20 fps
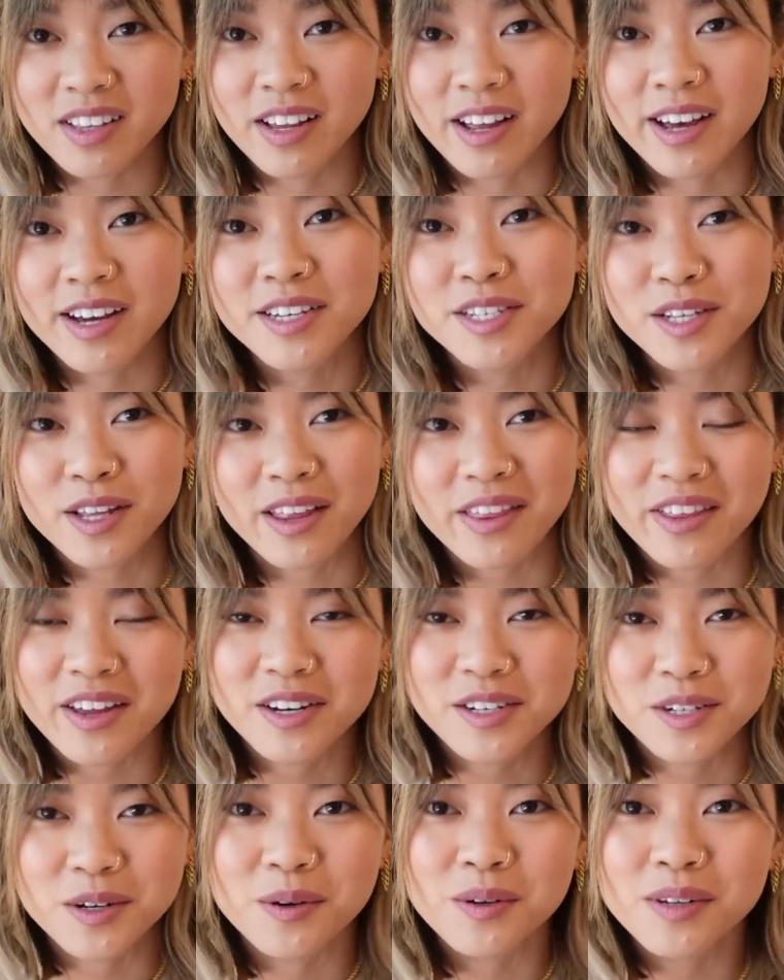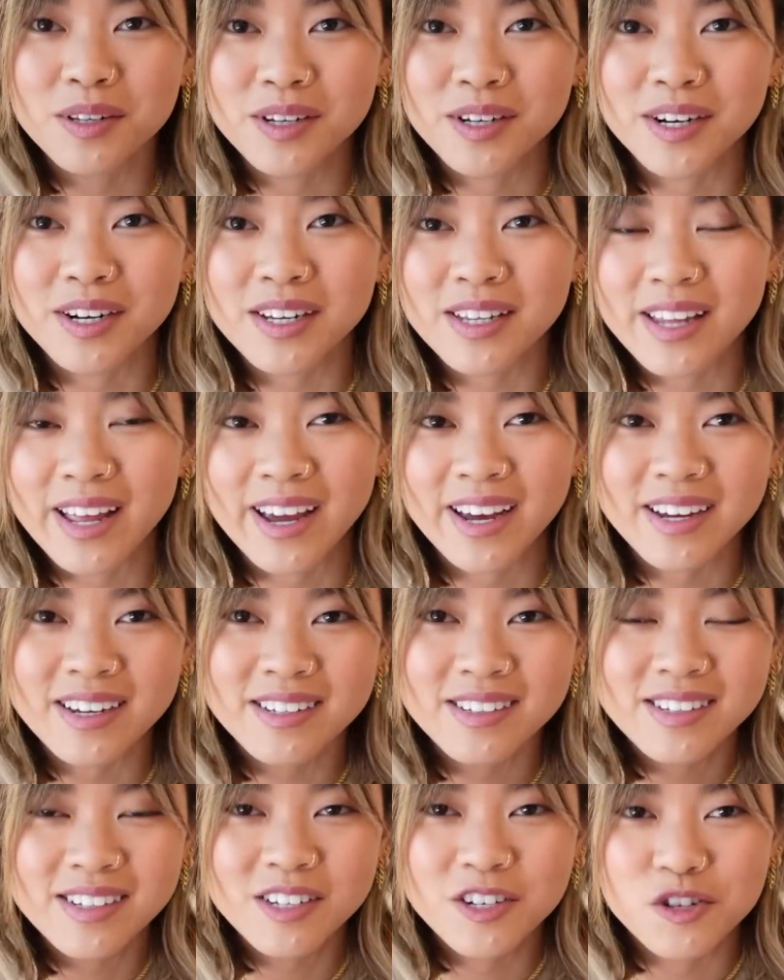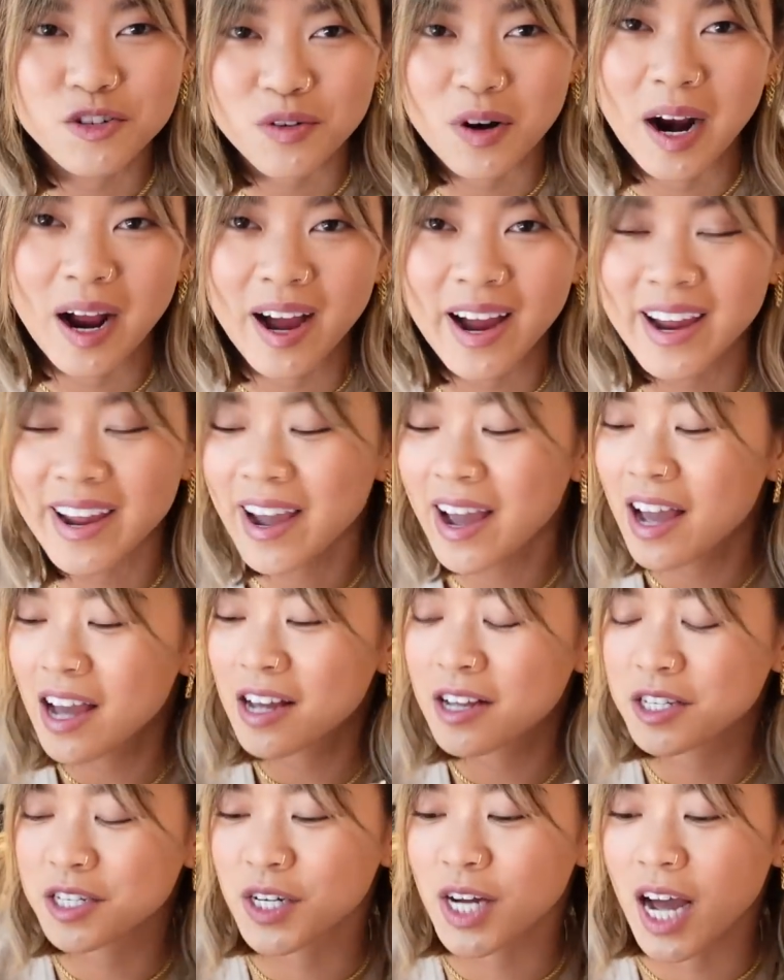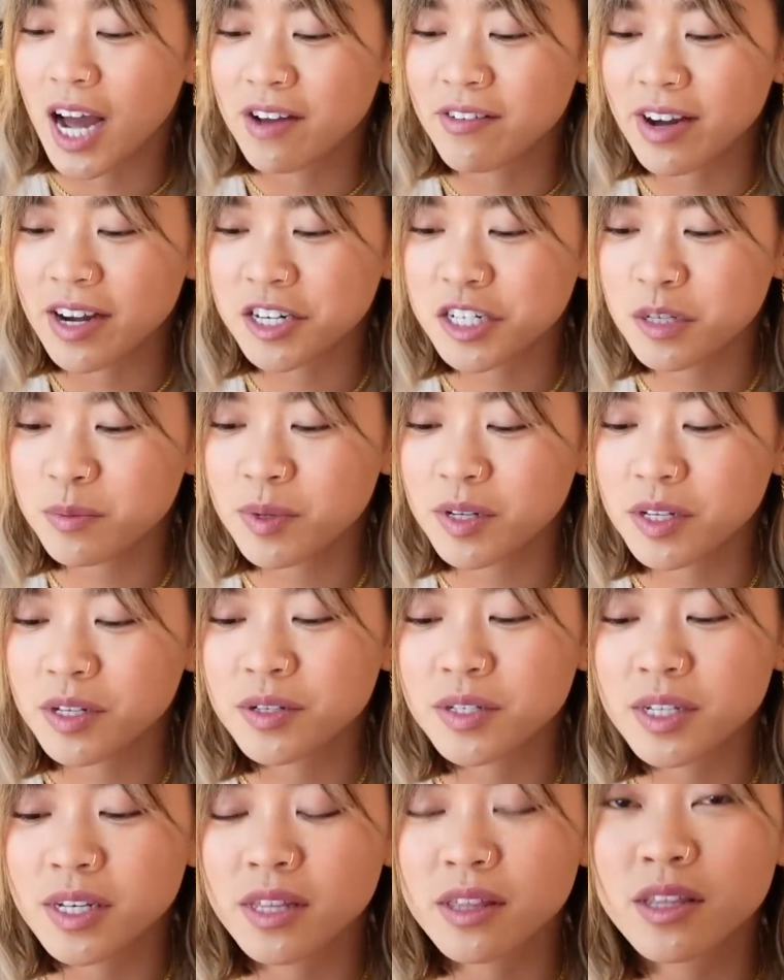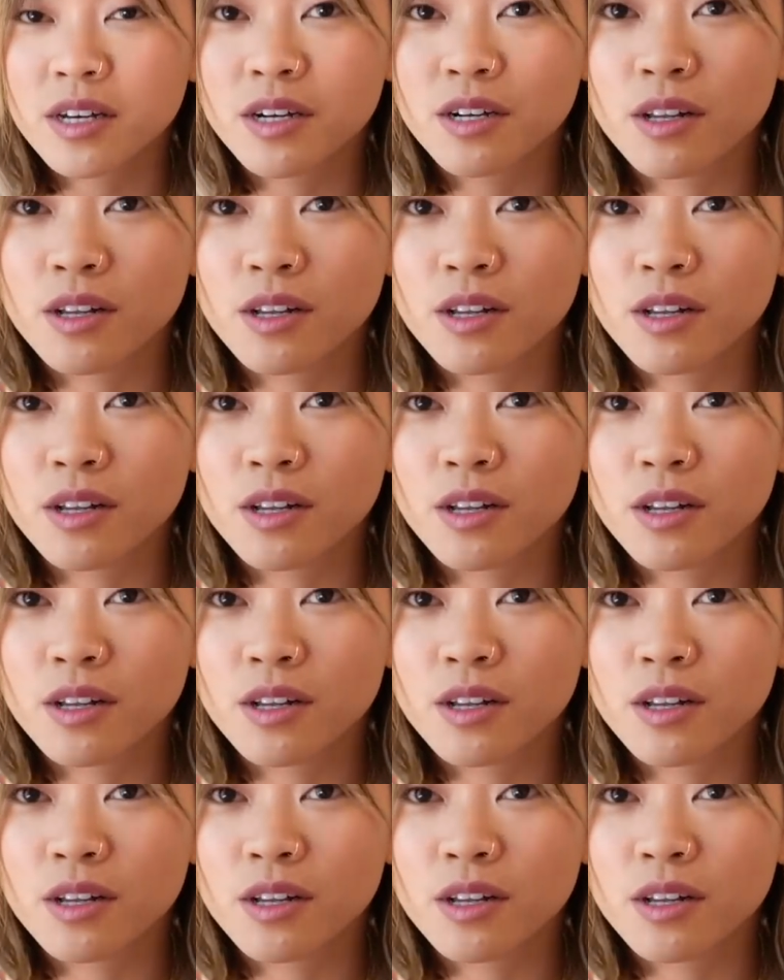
legs so that they don't look like dry. So I've actually been using the